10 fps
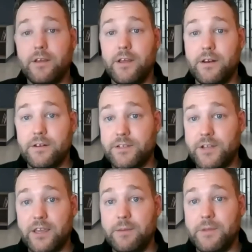And
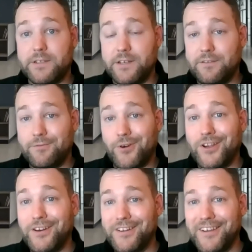document it,
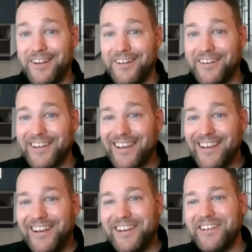right?
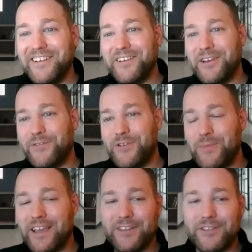If you're
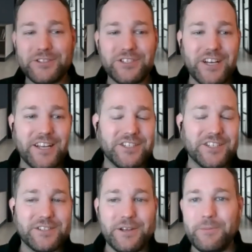making those
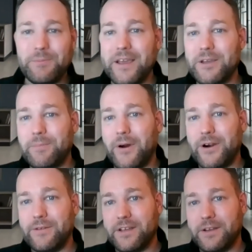changes, make it part
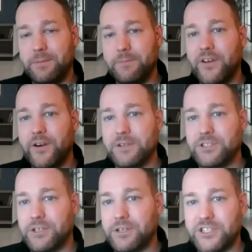of like a very
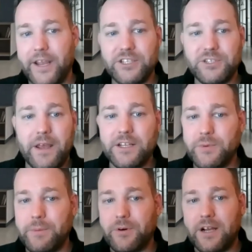mature change
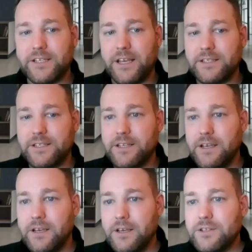management process,
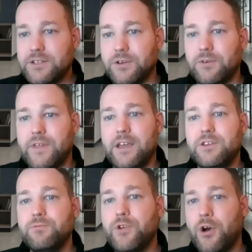so that
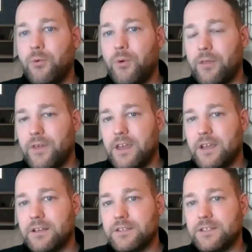you know what
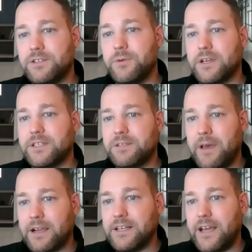things to
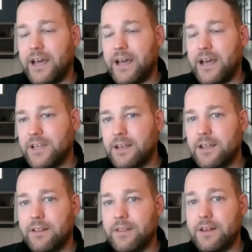expect and out of
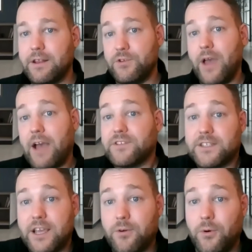date. And then if you have
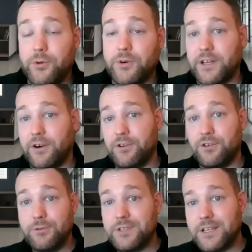stakeholders that are
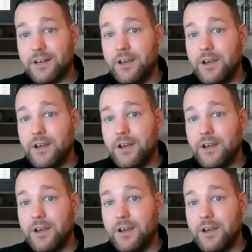using